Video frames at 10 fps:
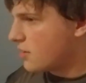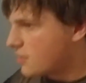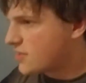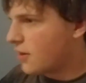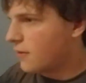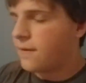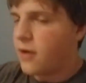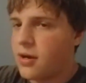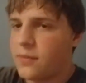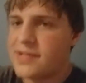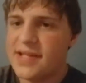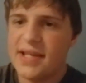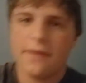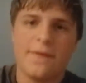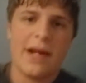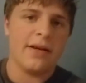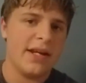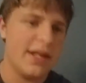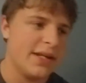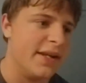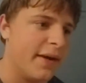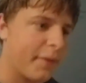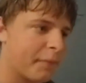so far we're seeing a very